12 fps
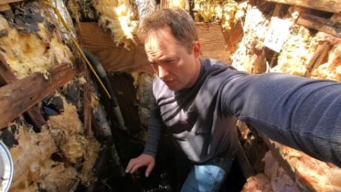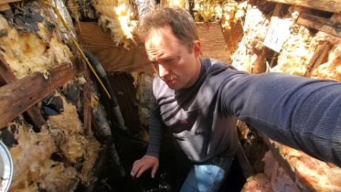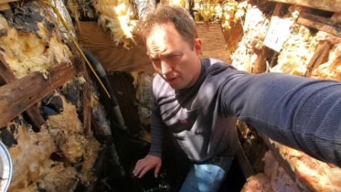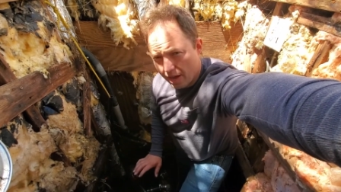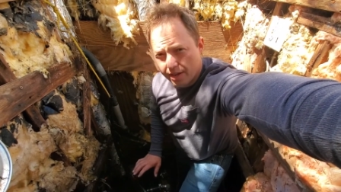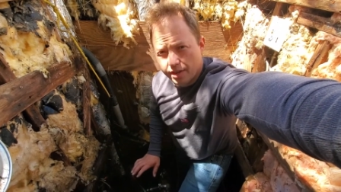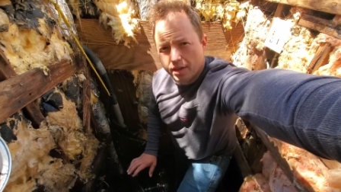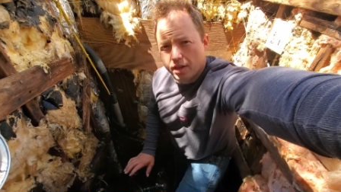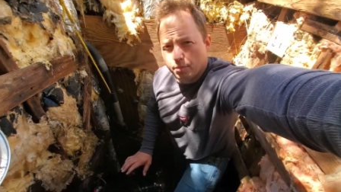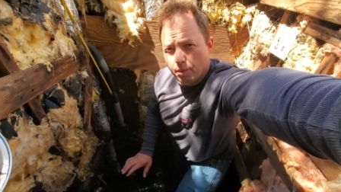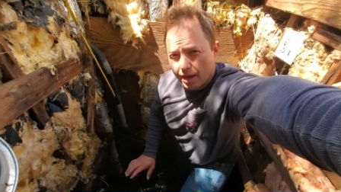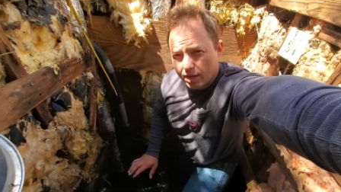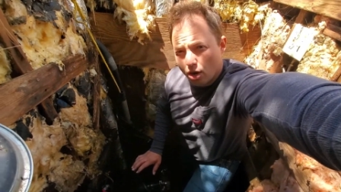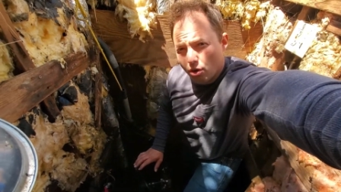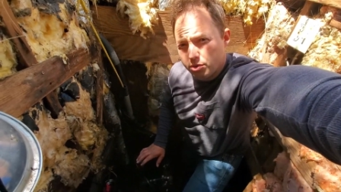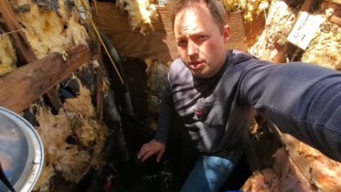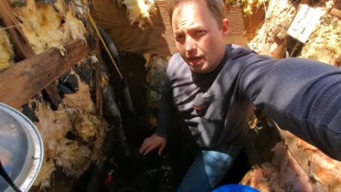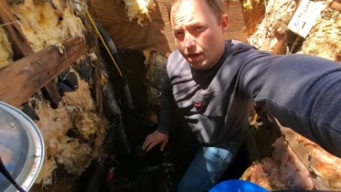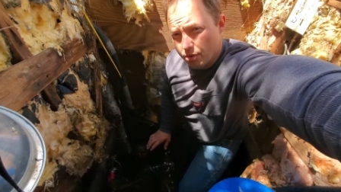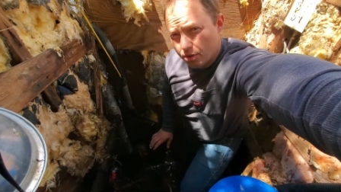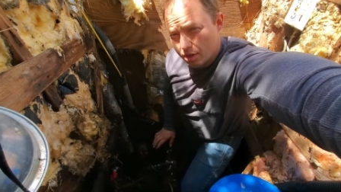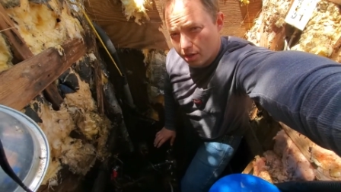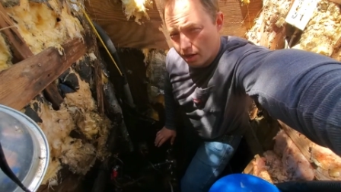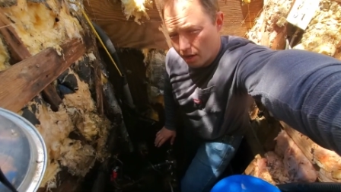That's why by code
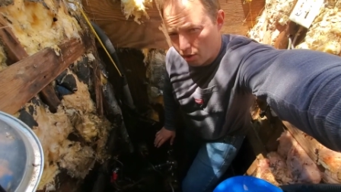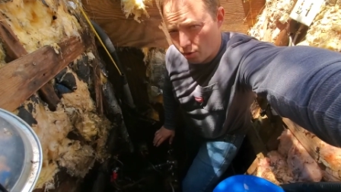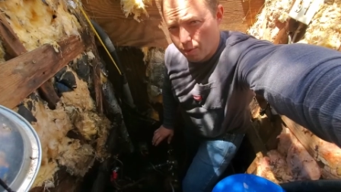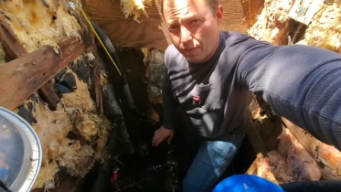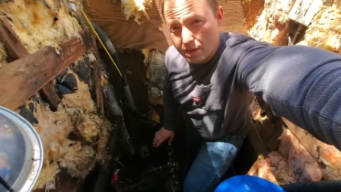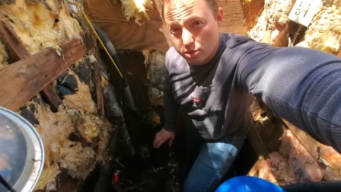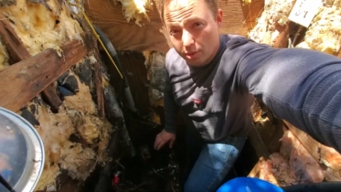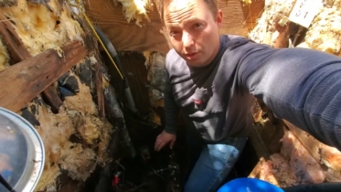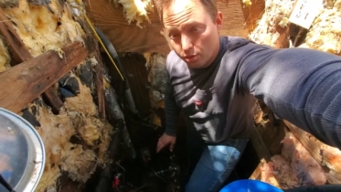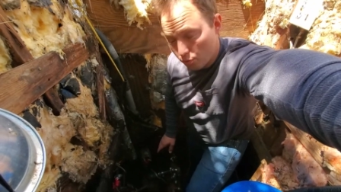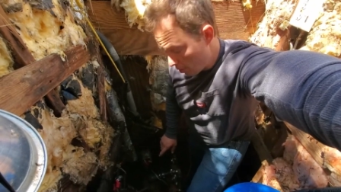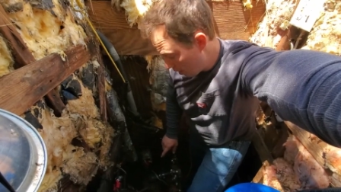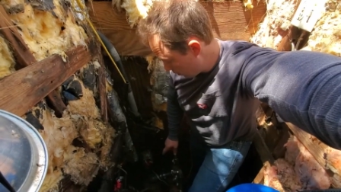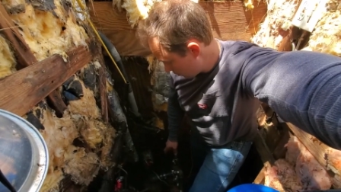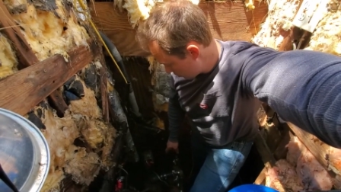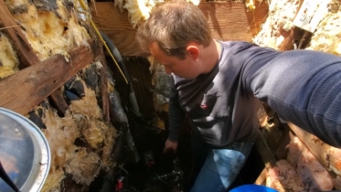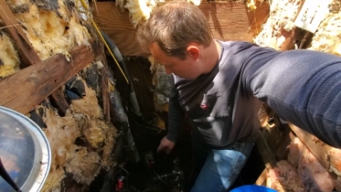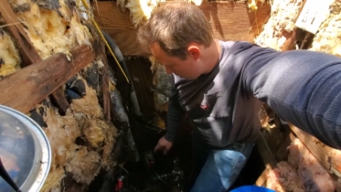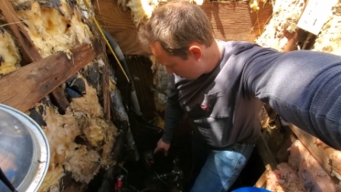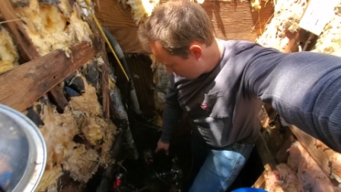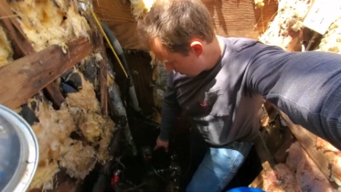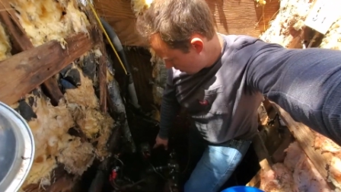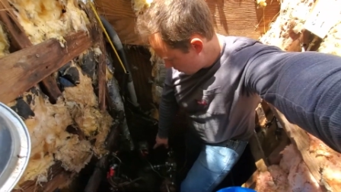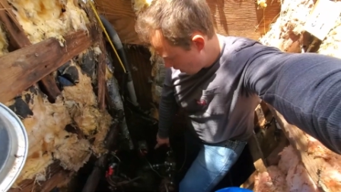now, uh, or when they drill new wells,
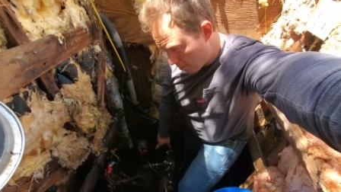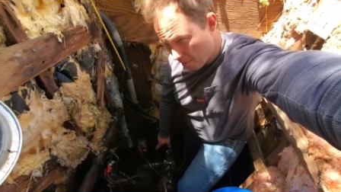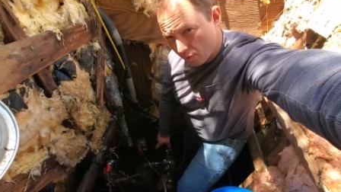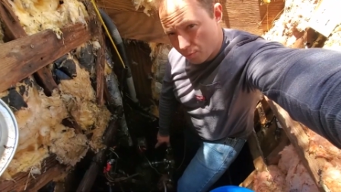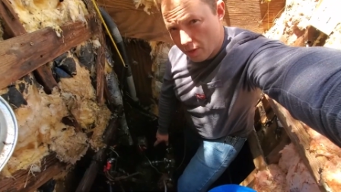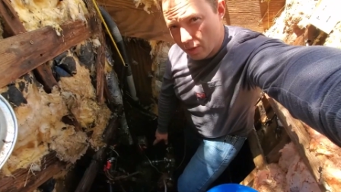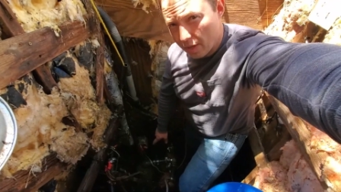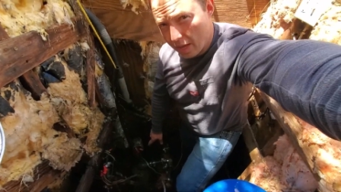the top of the well